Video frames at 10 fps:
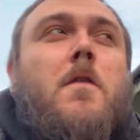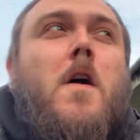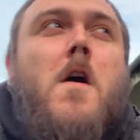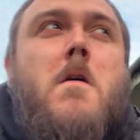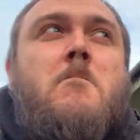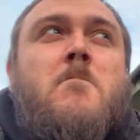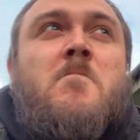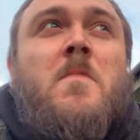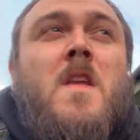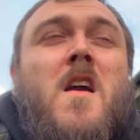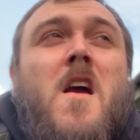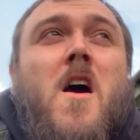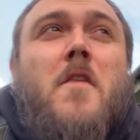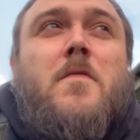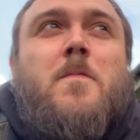
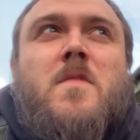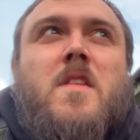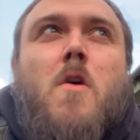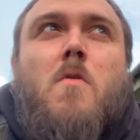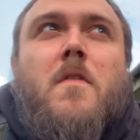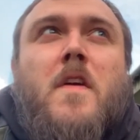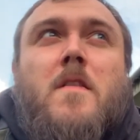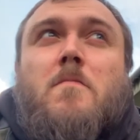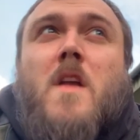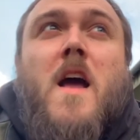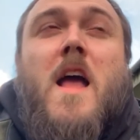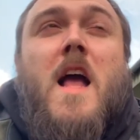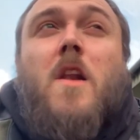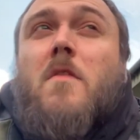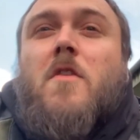I've dealt with it a
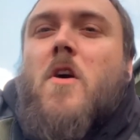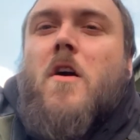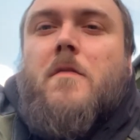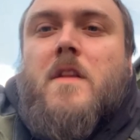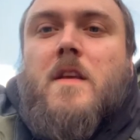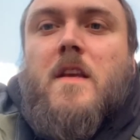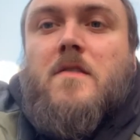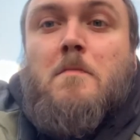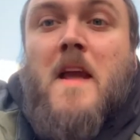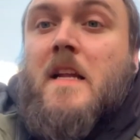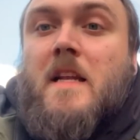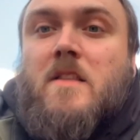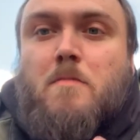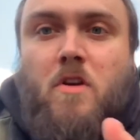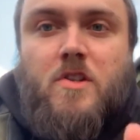hell of a lot over the years, mainly
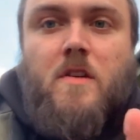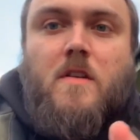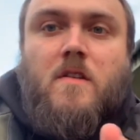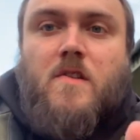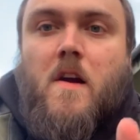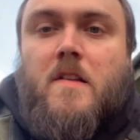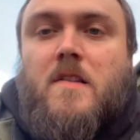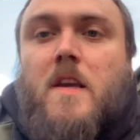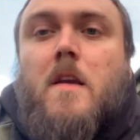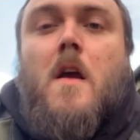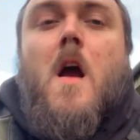depression and anxiety.